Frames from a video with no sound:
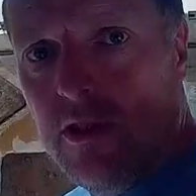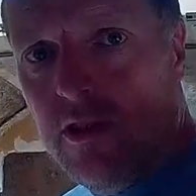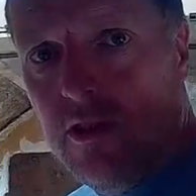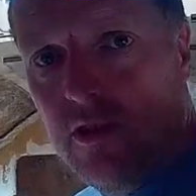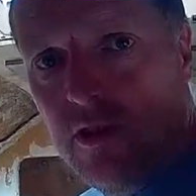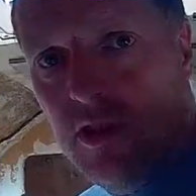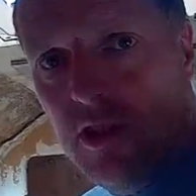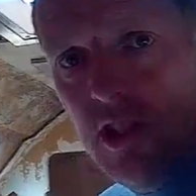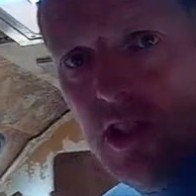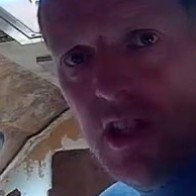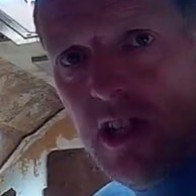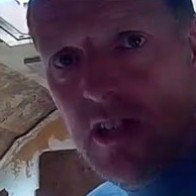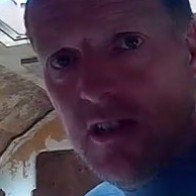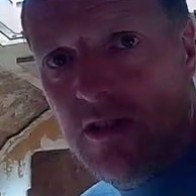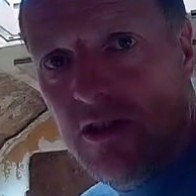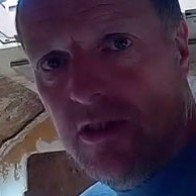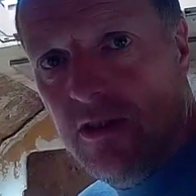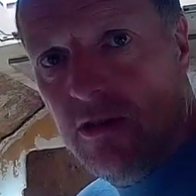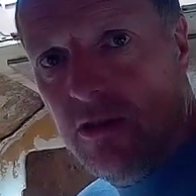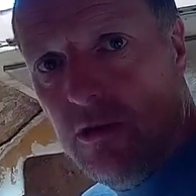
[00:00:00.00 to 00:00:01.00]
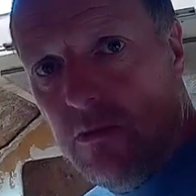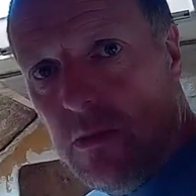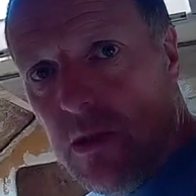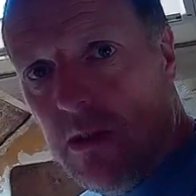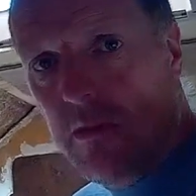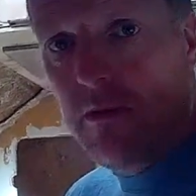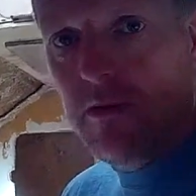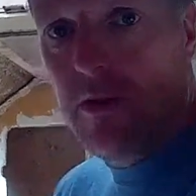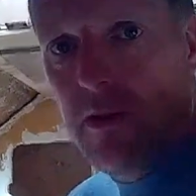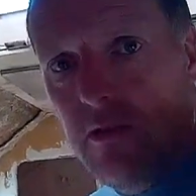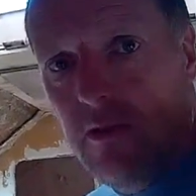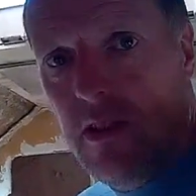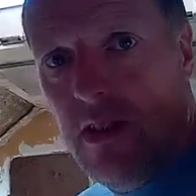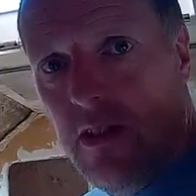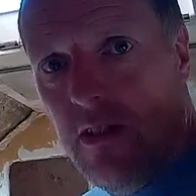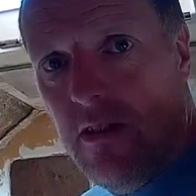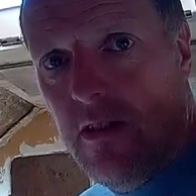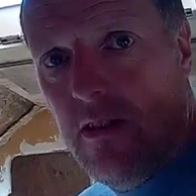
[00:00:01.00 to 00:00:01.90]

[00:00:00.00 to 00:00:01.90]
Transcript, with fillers: can see, actually, should be able